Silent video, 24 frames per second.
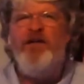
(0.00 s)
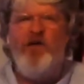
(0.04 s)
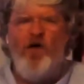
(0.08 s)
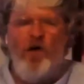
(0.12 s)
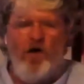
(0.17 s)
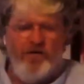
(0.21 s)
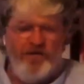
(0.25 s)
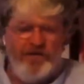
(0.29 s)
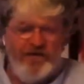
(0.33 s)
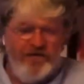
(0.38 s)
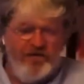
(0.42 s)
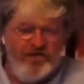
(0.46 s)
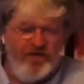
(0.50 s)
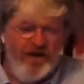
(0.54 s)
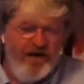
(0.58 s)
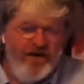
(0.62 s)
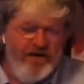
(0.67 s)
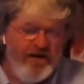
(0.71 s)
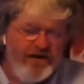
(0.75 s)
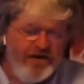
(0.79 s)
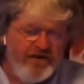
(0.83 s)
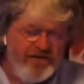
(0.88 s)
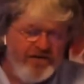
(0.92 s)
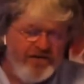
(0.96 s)
in all this. And
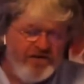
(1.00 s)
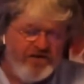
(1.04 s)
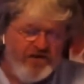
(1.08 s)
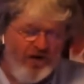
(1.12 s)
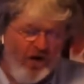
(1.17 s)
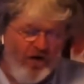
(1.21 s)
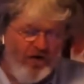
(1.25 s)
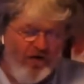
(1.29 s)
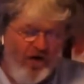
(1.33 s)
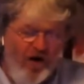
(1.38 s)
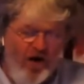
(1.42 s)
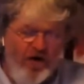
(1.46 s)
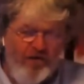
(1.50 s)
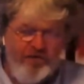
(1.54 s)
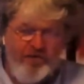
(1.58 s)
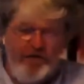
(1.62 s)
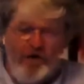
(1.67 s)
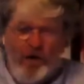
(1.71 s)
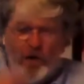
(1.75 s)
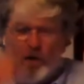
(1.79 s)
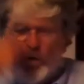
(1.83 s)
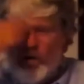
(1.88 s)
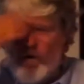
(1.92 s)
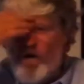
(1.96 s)
you can start off
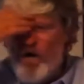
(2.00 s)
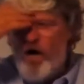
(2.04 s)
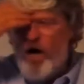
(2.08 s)
though